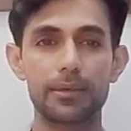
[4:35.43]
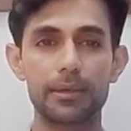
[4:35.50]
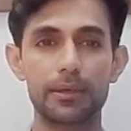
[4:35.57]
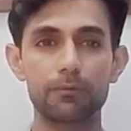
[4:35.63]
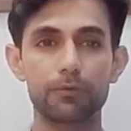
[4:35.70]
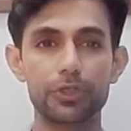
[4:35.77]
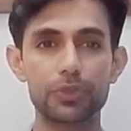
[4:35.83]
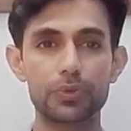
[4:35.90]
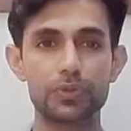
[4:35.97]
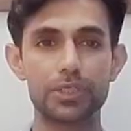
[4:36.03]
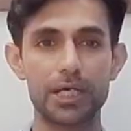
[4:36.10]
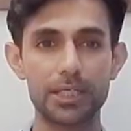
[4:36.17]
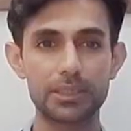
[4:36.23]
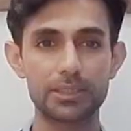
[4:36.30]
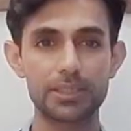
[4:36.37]
And when you've
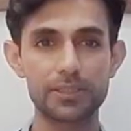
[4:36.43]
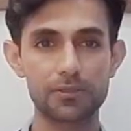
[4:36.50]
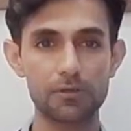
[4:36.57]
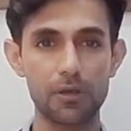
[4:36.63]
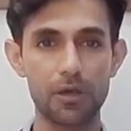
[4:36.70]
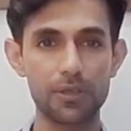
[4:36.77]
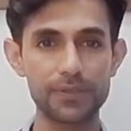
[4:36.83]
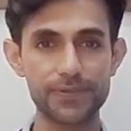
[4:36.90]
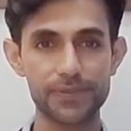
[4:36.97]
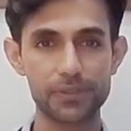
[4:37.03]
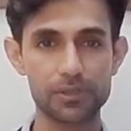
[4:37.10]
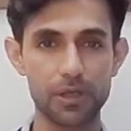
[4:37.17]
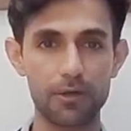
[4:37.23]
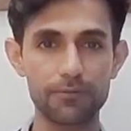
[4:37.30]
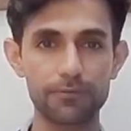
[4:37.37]
done this all
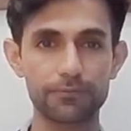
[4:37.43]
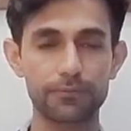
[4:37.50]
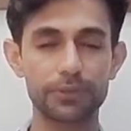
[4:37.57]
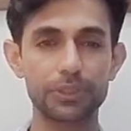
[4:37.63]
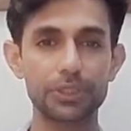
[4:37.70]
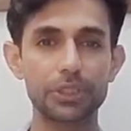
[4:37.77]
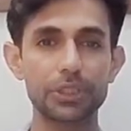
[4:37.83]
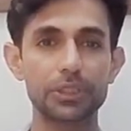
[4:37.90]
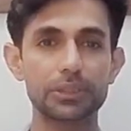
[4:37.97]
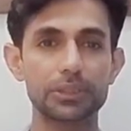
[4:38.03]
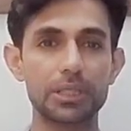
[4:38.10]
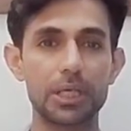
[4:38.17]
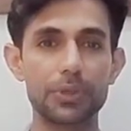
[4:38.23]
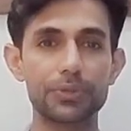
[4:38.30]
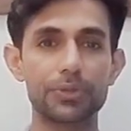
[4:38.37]
stuff,
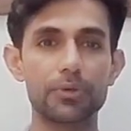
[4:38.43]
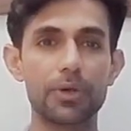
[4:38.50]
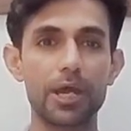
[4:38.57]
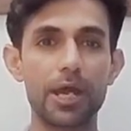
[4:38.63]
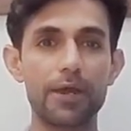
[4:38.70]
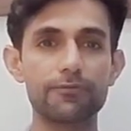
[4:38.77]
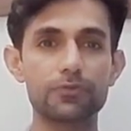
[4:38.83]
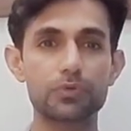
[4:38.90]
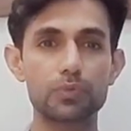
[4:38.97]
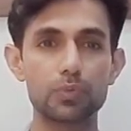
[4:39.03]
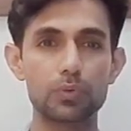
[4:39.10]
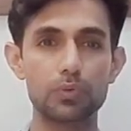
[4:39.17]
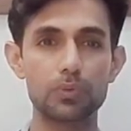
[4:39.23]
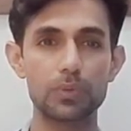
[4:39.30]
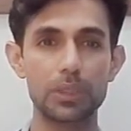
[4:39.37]
now you have
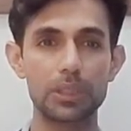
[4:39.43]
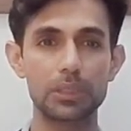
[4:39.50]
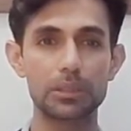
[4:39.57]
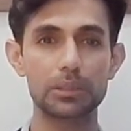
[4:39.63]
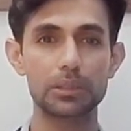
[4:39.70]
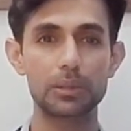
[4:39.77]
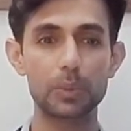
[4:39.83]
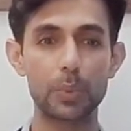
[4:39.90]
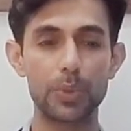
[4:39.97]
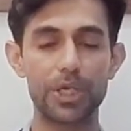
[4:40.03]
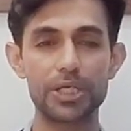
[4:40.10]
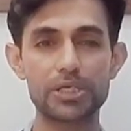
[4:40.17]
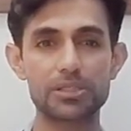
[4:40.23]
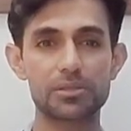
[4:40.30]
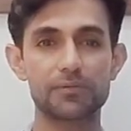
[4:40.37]
to
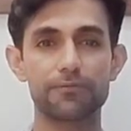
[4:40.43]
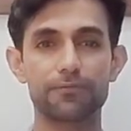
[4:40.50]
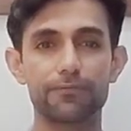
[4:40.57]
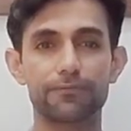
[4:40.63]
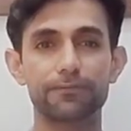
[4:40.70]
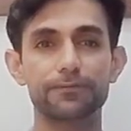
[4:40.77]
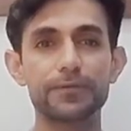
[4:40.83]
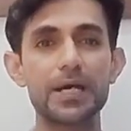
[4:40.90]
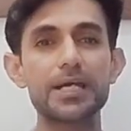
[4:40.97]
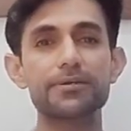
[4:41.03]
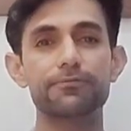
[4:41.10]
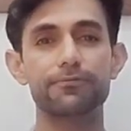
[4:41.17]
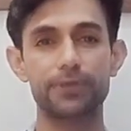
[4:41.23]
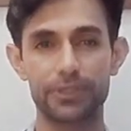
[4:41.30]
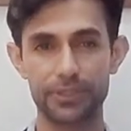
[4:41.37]
wait
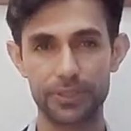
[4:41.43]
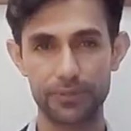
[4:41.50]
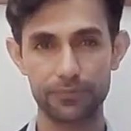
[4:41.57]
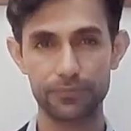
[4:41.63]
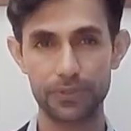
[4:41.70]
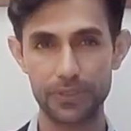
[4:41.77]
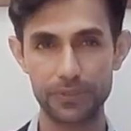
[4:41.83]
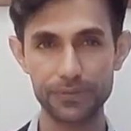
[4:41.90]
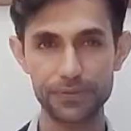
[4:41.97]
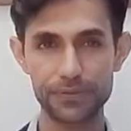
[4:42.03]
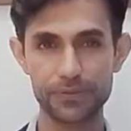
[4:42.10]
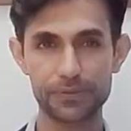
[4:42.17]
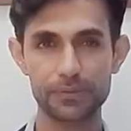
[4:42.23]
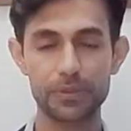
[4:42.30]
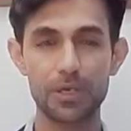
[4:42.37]
5 working
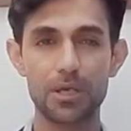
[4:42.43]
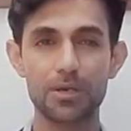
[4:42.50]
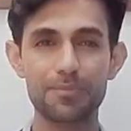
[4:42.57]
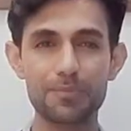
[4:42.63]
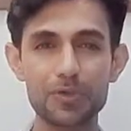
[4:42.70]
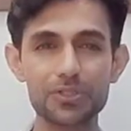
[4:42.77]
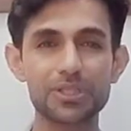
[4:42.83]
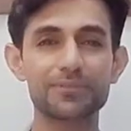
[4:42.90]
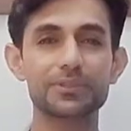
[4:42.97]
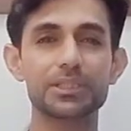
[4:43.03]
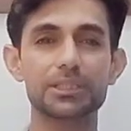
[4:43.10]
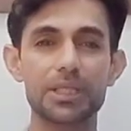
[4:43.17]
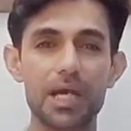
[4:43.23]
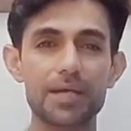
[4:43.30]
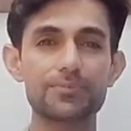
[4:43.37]
days. Most of the
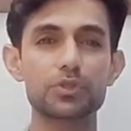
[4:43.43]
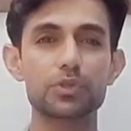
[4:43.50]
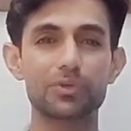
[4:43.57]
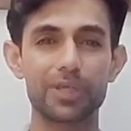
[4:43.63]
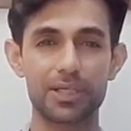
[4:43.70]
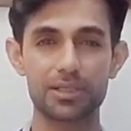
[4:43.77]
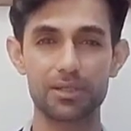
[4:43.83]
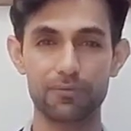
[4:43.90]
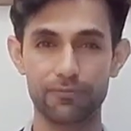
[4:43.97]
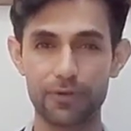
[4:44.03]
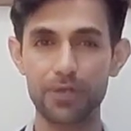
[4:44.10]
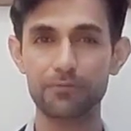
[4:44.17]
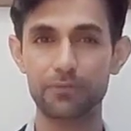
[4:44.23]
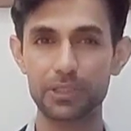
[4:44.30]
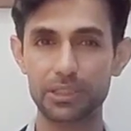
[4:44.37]
times you get in
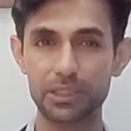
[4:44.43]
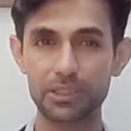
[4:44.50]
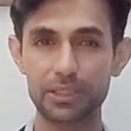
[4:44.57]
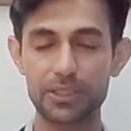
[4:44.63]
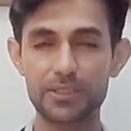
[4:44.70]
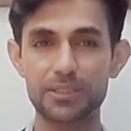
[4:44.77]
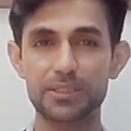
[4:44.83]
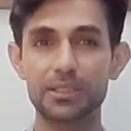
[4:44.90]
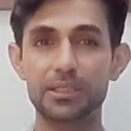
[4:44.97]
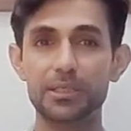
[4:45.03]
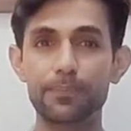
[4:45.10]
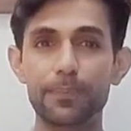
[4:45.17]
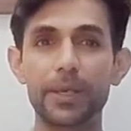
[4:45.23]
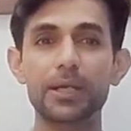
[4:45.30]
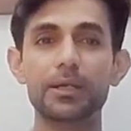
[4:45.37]
5 working days. That
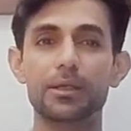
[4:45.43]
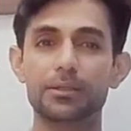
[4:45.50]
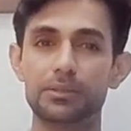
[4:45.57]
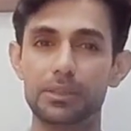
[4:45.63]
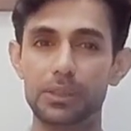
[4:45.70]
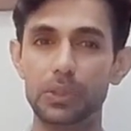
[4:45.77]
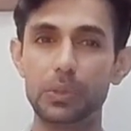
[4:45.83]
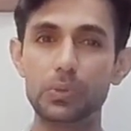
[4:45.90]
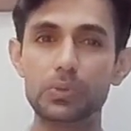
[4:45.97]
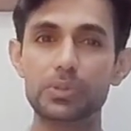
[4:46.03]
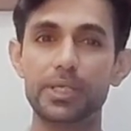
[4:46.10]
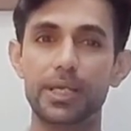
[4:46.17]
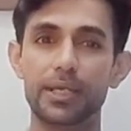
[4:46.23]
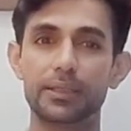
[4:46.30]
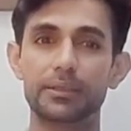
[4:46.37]
depend on the
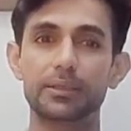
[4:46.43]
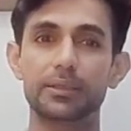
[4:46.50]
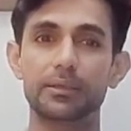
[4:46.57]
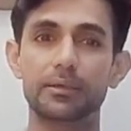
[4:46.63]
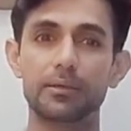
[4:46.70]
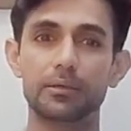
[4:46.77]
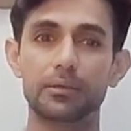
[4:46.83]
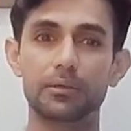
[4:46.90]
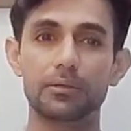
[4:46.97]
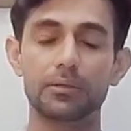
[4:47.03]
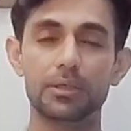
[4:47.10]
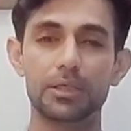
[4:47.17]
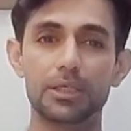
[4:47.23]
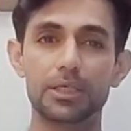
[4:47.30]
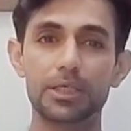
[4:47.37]
load and the
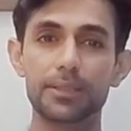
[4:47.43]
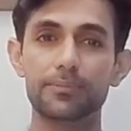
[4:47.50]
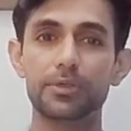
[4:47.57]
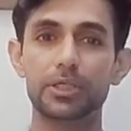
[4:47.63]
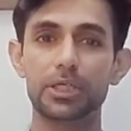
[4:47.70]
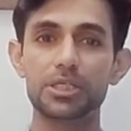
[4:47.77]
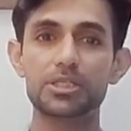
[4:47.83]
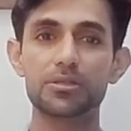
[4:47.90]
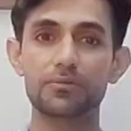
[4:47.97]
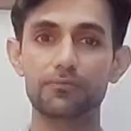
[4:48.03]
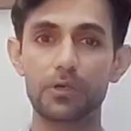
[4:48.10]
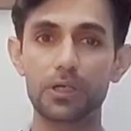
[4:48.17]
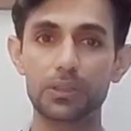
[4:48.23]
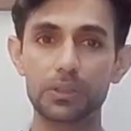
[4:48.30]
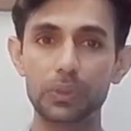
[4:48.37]
immigration
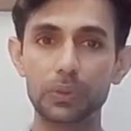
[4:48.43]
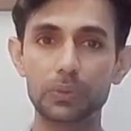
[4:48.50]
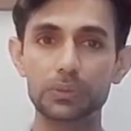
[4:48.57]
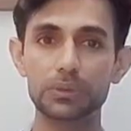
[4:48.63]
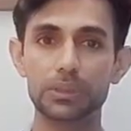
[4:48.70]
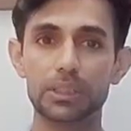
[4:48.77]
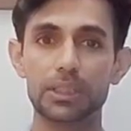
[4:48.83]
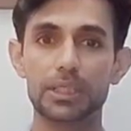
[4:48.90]
workload.